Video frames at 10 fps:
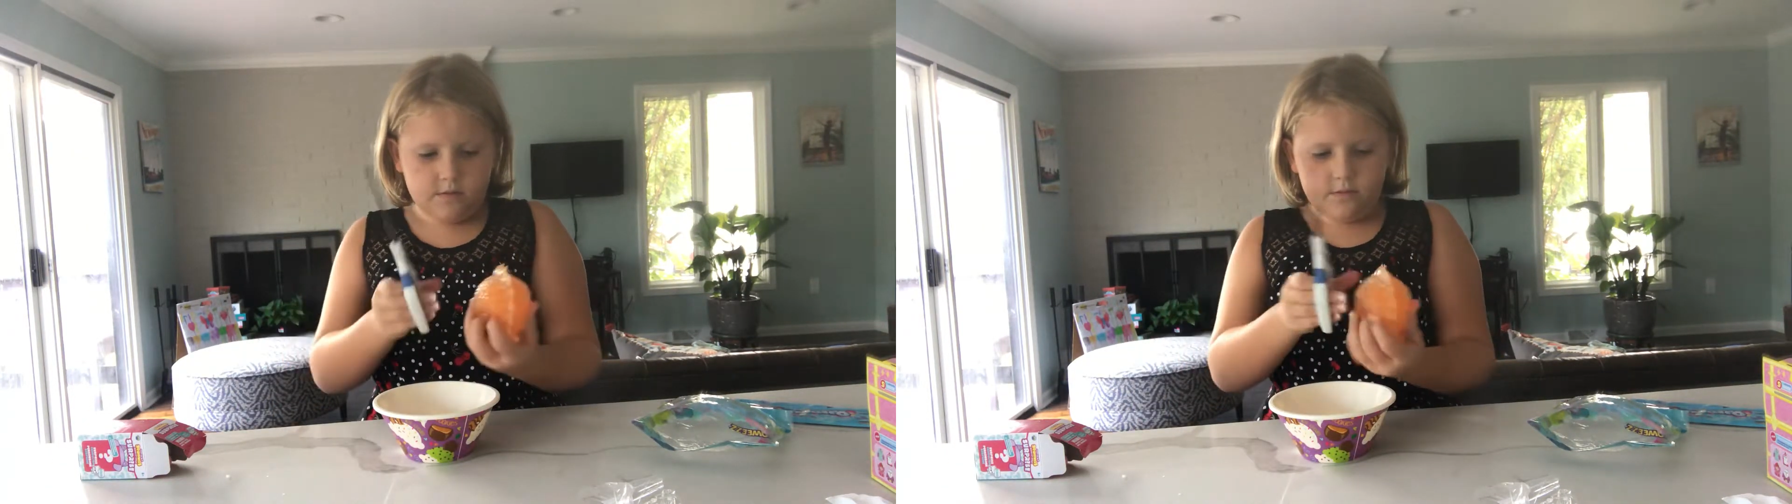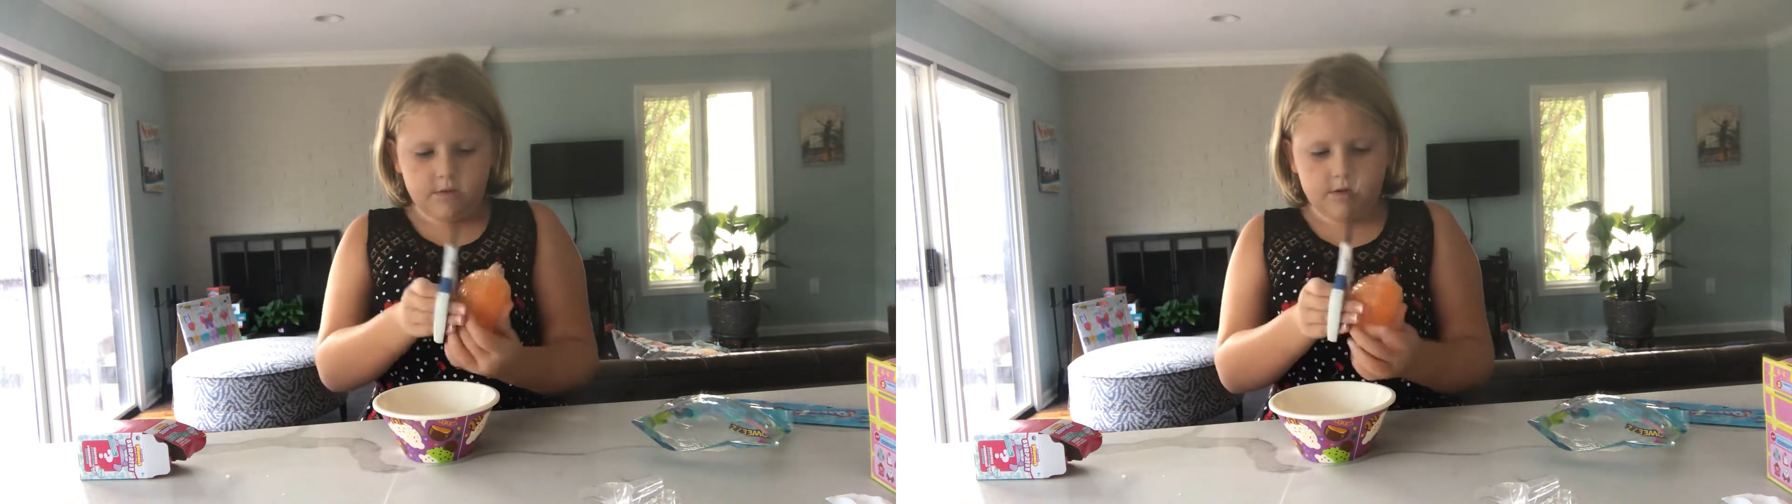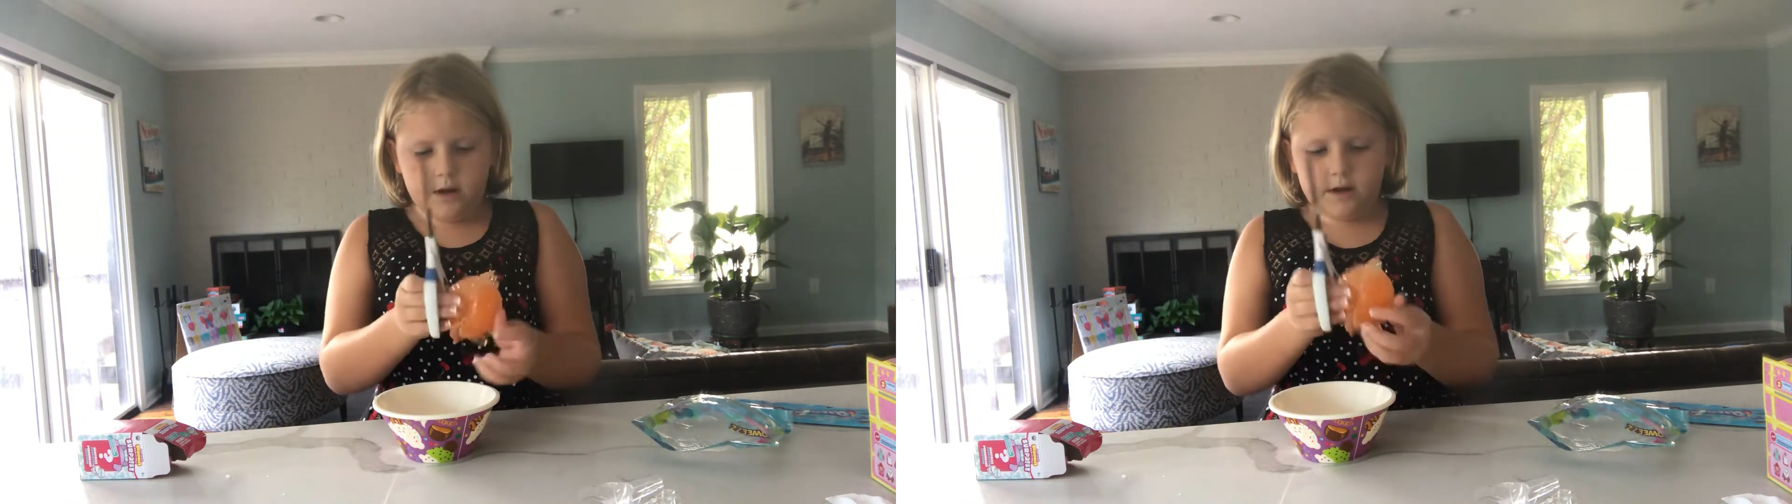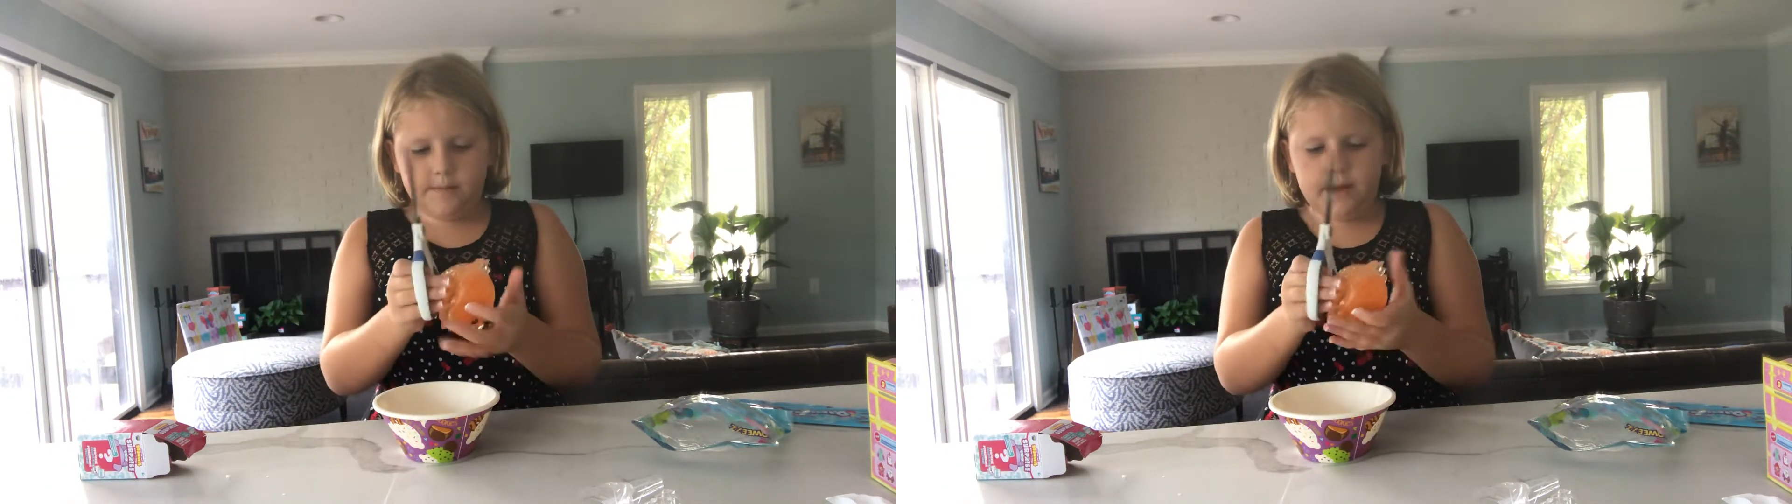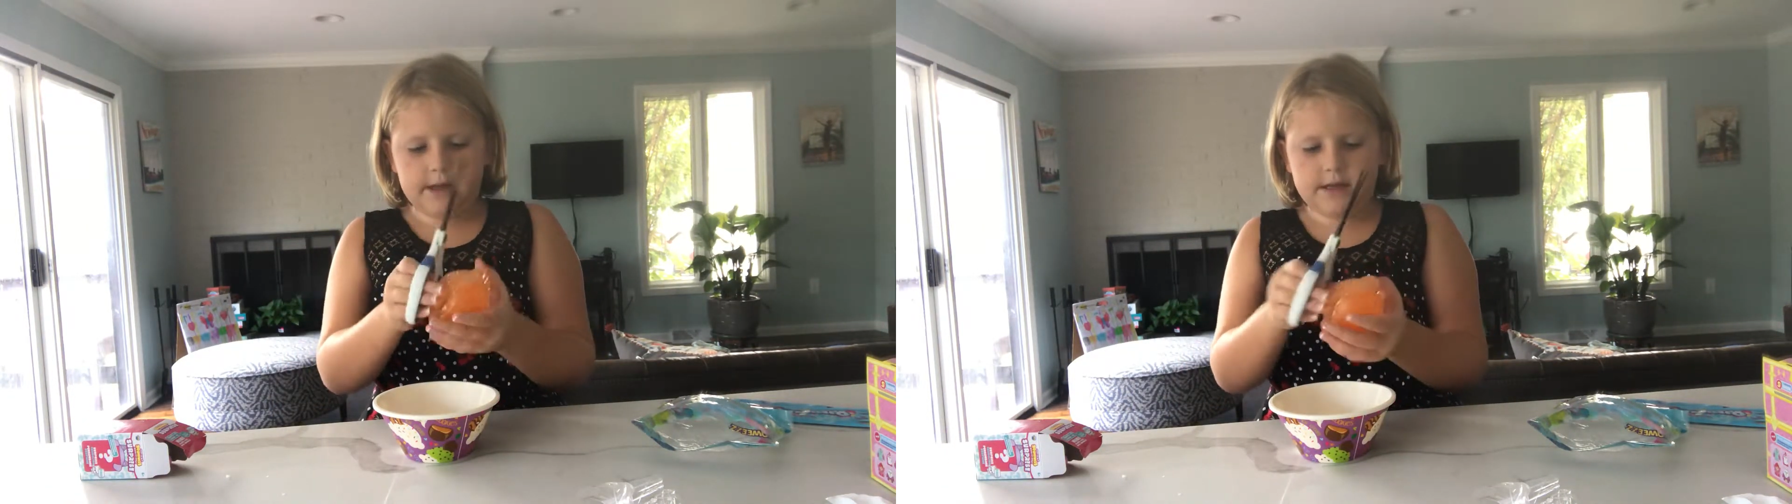We'll cut
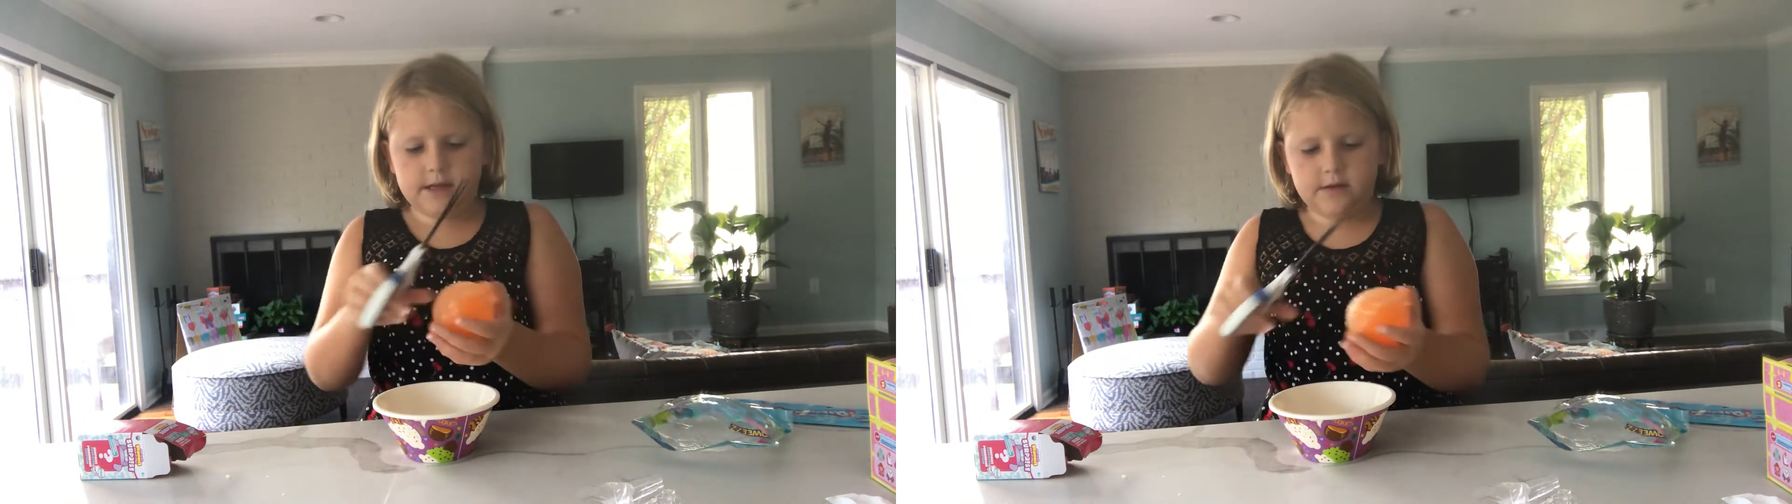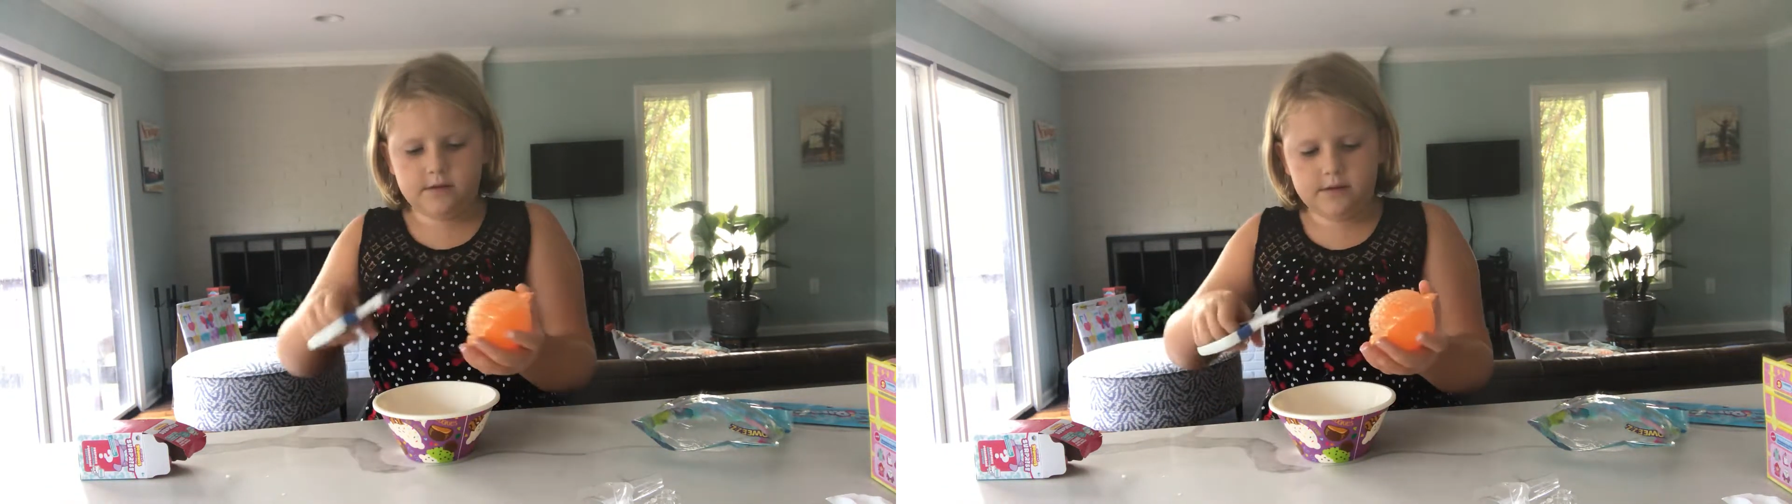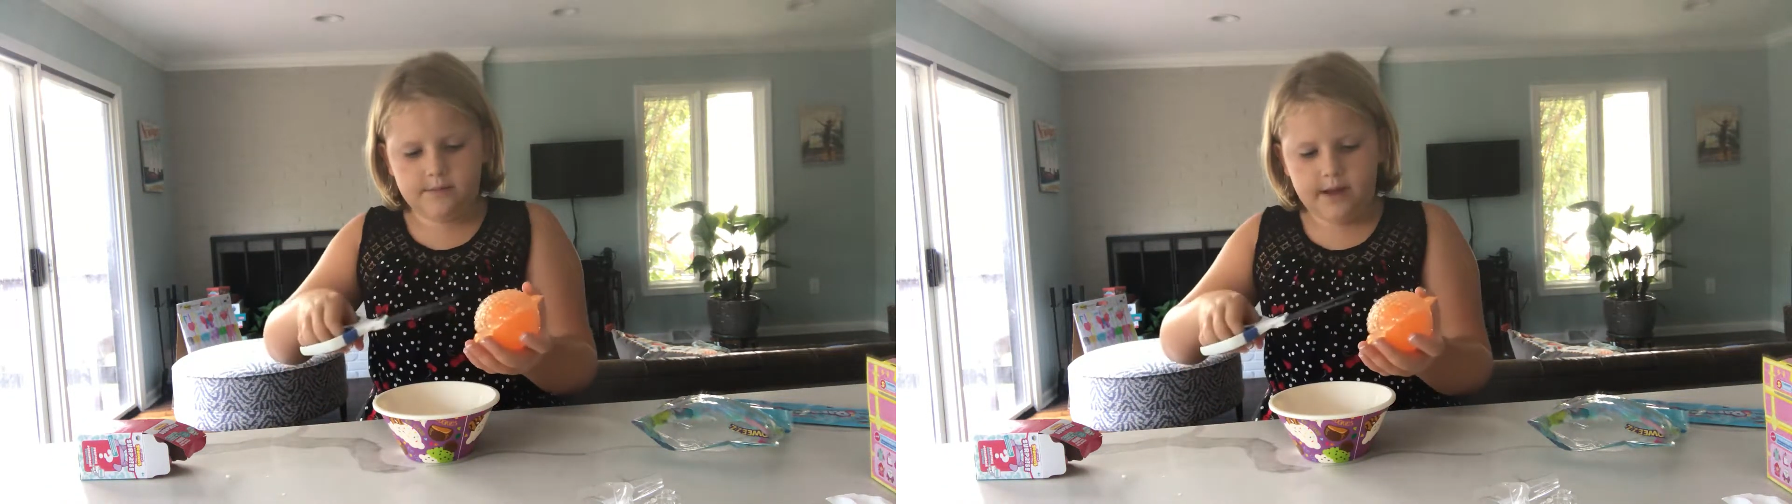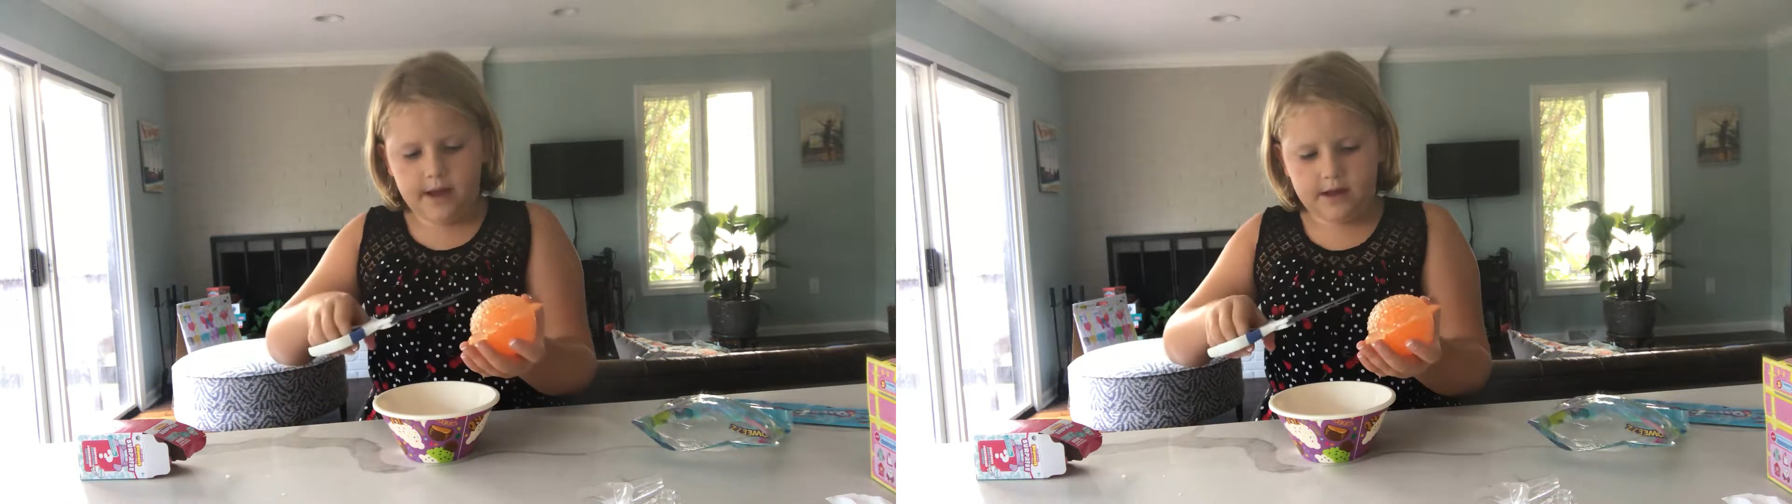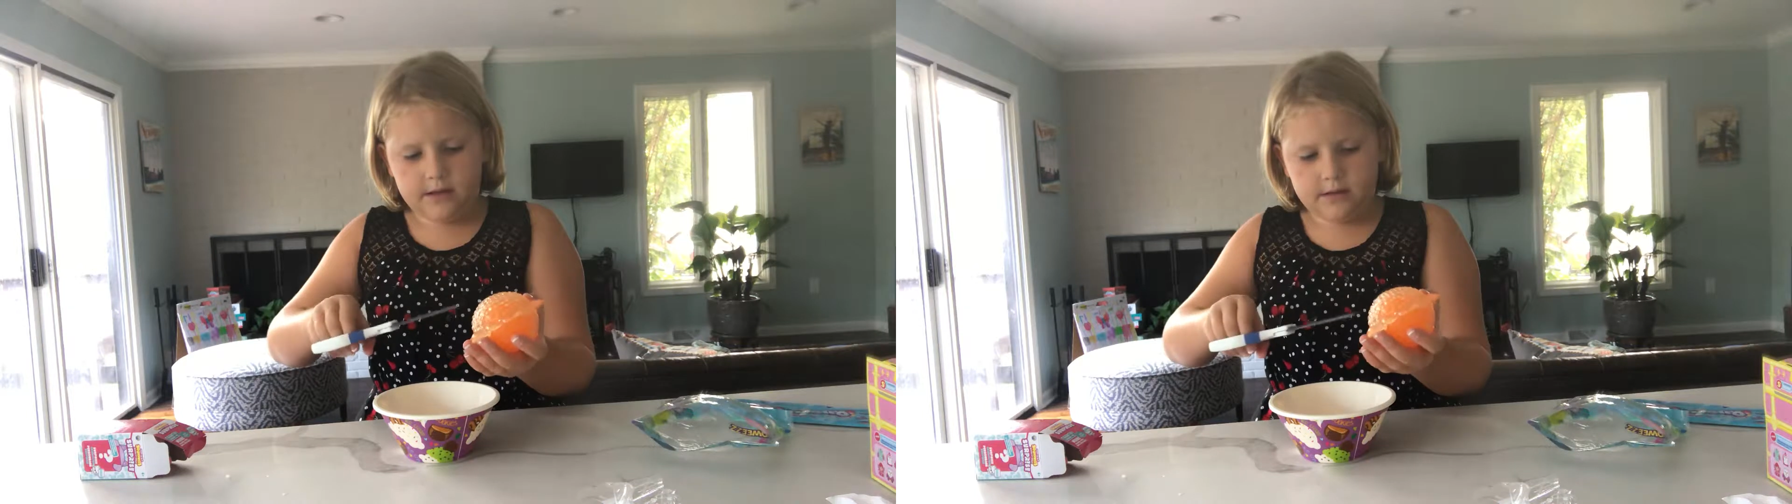it back here in the back.